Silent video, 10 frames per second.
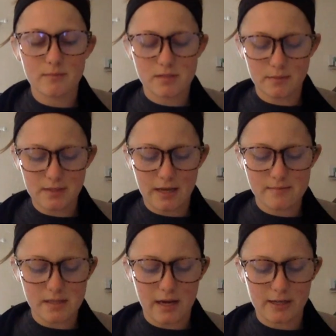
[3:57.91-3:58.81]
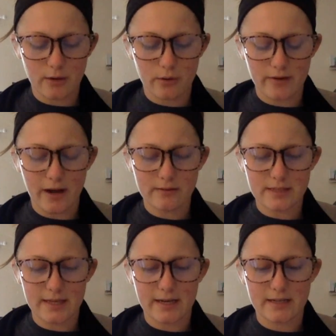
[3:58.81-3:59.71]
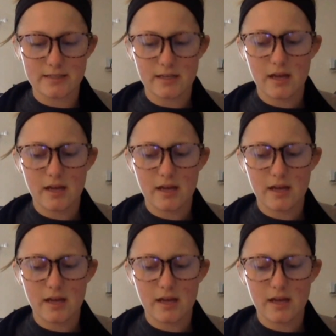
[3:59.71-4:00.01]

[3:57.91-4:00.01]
Sometimes I go around and